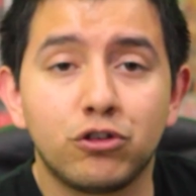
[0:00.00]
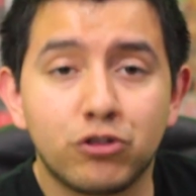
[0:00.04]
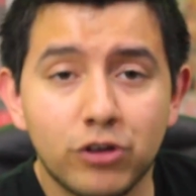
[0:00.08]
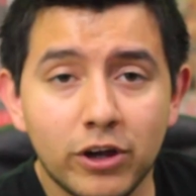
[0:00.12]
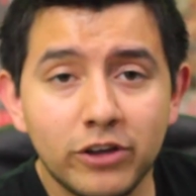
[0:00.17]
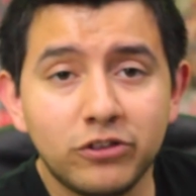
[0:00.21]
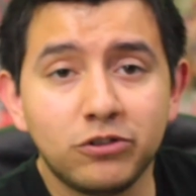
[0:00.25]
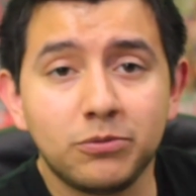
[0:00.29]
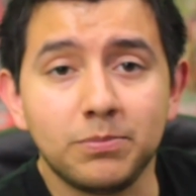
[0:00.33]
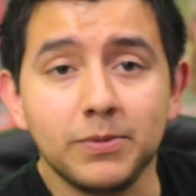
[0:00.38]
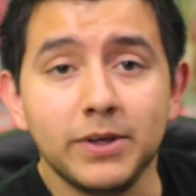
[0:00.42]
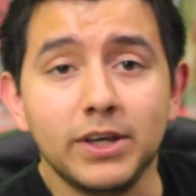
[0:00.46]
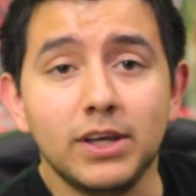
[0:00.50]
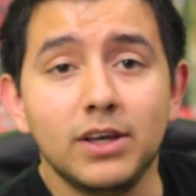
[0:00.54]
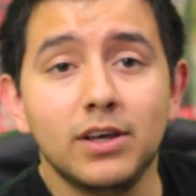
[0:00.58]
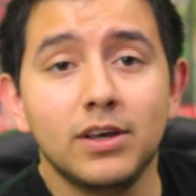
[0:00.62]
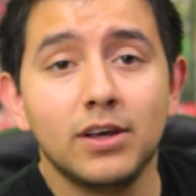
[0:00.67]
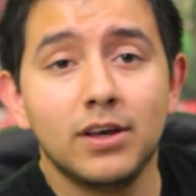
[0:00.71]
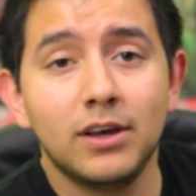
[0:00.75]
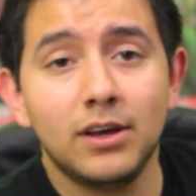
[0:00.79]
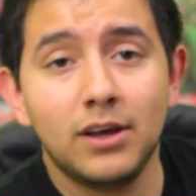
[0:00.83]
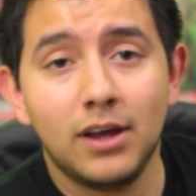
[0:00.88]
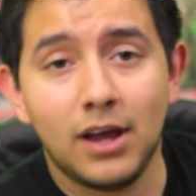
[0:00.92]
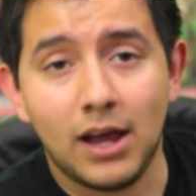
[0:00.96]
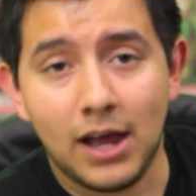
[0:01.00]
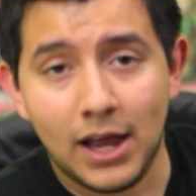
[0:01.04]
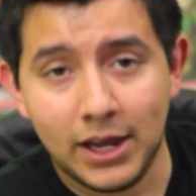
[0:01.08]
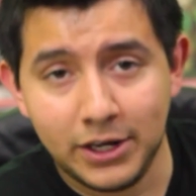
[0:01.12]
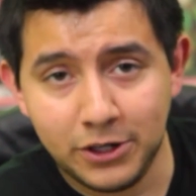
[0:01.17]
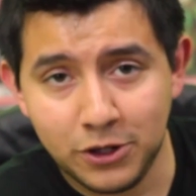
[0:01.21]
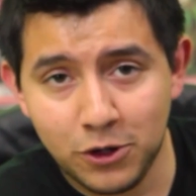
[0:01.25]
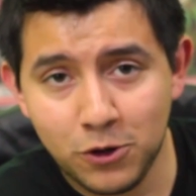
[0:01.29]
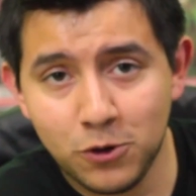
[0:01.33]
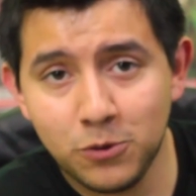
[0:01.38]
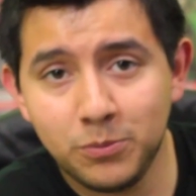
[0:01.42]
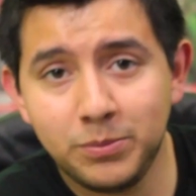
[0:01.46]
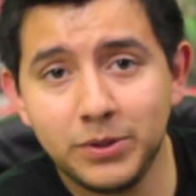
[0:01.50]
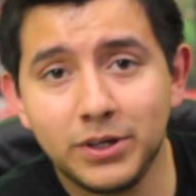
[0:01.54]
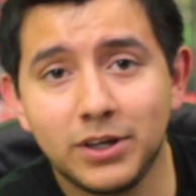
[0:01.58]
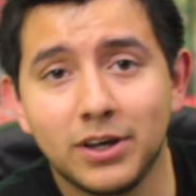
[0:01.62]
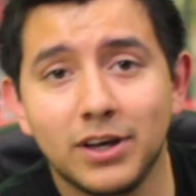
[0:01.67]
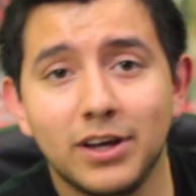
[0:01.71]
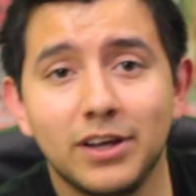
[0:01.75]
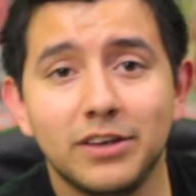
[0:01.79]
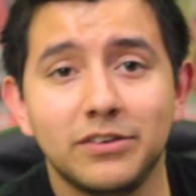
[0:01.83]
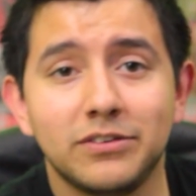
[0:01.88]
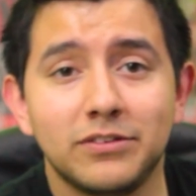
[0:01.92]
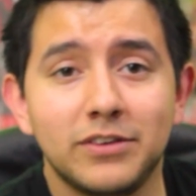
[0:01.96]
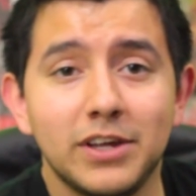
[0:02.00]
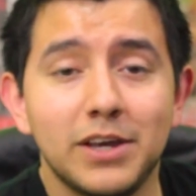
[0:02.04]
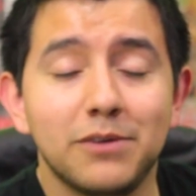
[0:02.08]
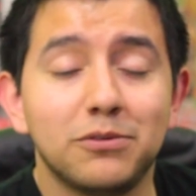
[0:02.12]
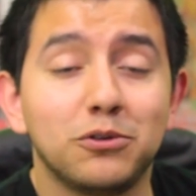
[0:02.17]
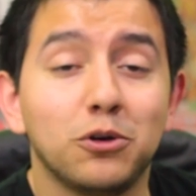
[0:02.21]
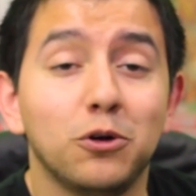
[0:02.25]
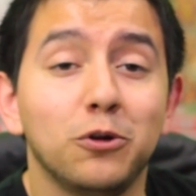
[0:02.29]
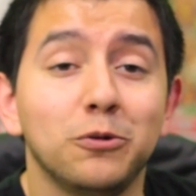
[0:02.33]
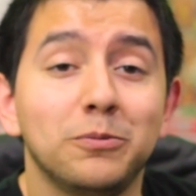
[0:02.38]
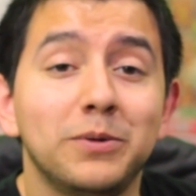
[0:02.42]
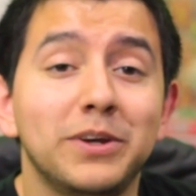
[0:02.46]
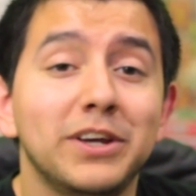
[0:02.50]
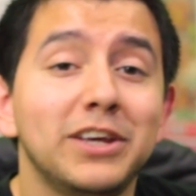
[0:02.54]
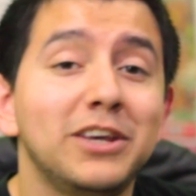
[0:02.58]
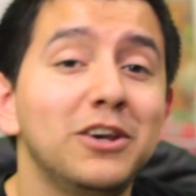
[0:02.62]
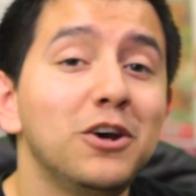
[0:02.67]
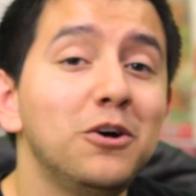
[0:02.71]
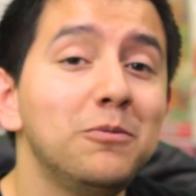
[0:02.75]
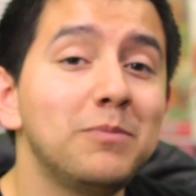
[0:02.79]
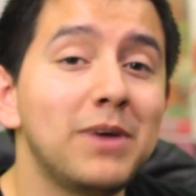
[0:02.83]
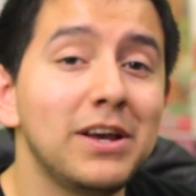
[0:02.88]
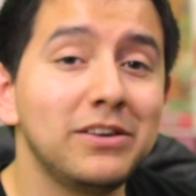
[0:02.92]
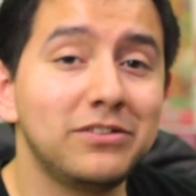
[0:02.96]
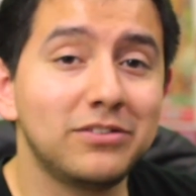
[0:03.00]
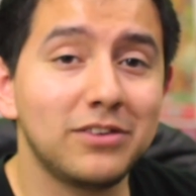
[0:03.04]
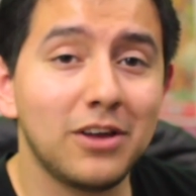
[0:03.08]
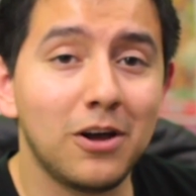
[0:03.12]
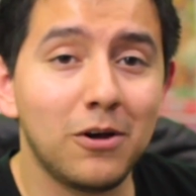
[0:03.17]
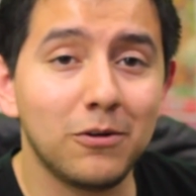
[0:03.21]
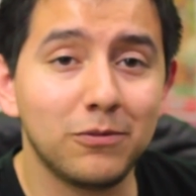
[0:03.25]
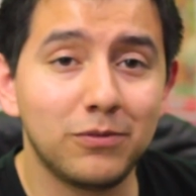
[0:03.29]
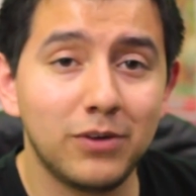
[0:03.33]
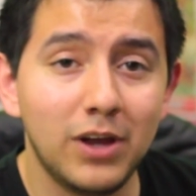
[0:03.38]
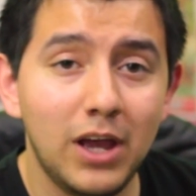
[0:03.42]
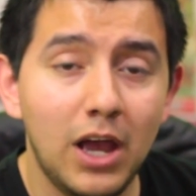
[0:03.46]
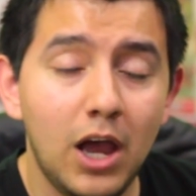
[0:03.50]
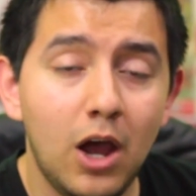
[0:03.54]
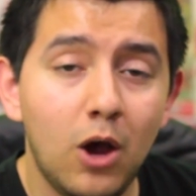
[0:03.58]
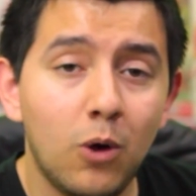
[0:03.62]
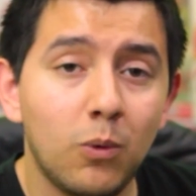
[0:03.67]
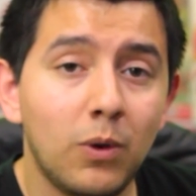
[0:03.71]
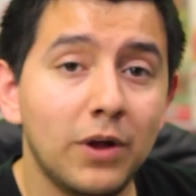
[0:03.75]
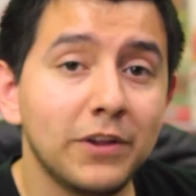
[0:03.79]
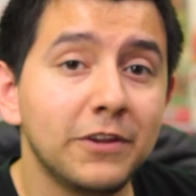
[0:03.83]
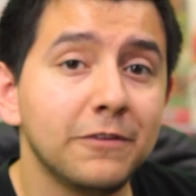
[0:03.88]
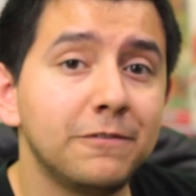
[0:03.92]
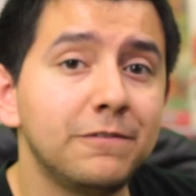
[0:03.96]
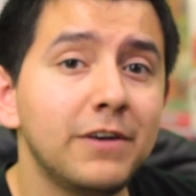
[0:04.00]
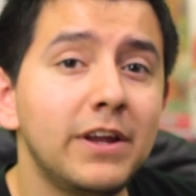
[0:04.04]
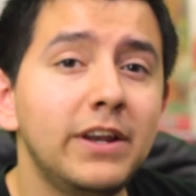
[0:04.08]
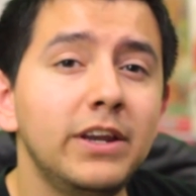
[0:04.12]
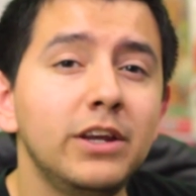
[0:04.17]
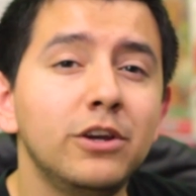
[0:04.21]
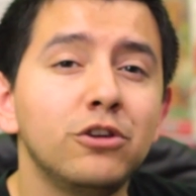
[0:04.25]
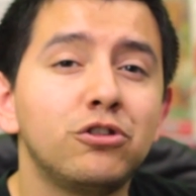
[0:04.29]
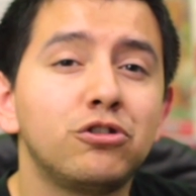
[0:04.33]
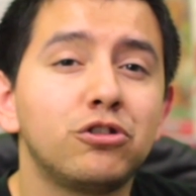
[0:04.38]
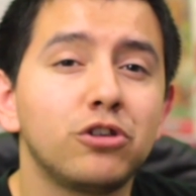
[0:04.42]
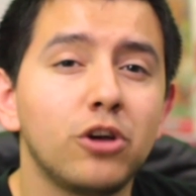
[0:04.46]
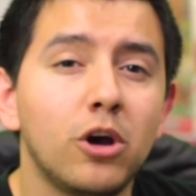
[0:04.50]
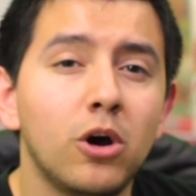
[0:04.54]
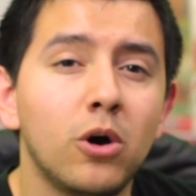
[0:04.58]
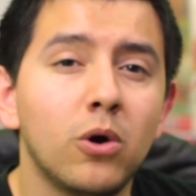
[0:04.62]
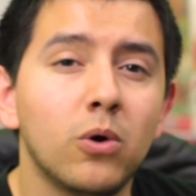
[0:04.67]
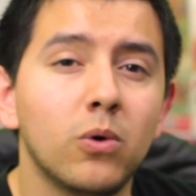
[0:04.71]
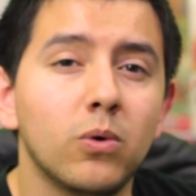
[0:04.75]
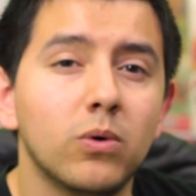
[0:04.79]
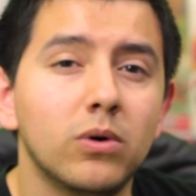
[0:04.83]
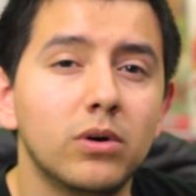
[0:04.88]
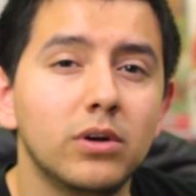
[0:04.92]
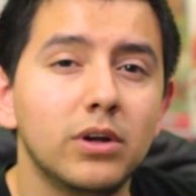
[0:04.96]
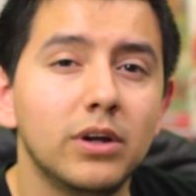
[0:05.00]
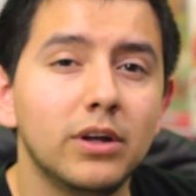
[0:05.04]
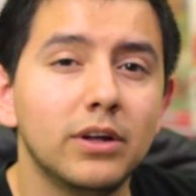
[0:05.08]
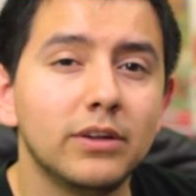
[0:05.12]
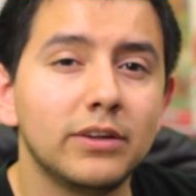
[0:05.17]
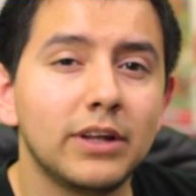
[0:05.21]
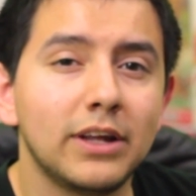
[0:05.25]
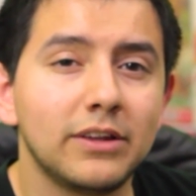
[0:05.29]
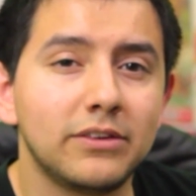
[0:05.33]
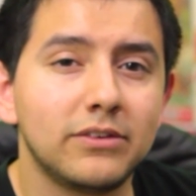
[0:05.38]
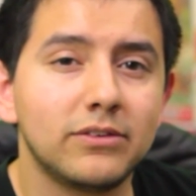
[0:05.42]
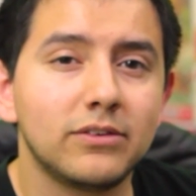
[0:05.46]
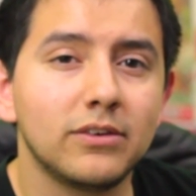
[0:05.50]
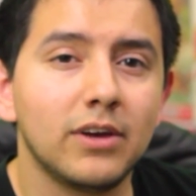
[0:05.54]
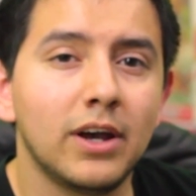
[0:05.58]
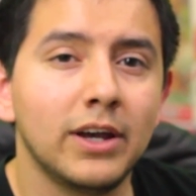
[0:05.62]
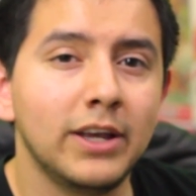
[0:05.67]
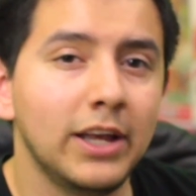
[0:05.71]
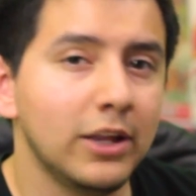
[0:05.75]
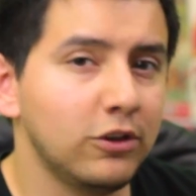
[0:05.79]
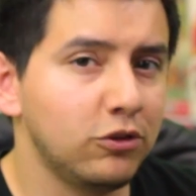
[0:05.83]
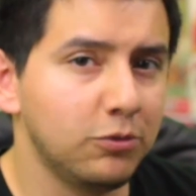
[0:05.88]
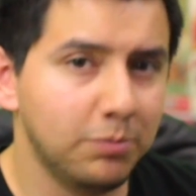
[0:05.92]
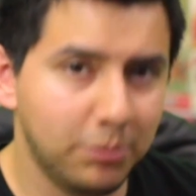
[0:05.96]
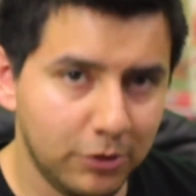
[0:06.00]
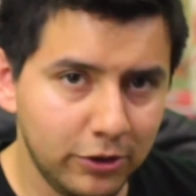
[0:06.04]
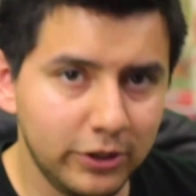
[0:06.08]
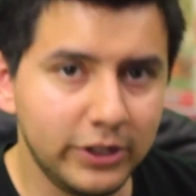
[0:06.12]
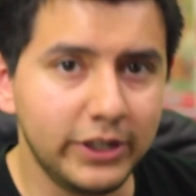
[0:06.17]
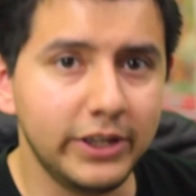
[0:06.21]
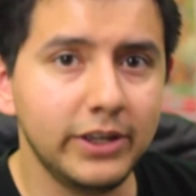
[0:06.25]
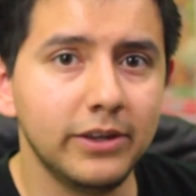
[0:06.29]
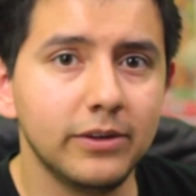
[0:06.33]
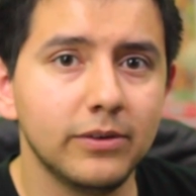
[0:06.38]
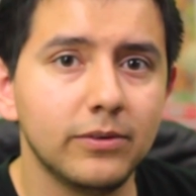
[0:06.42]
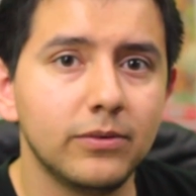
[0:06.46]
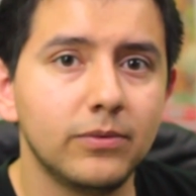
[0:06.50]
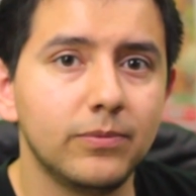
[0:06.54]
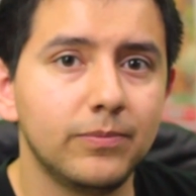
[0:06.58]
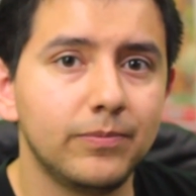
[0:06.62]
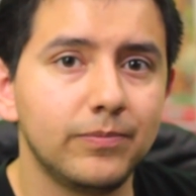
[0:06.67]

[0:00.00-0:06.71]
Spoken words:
Trust me, I know because they have told me to kill myself while defending a show that's against bullying.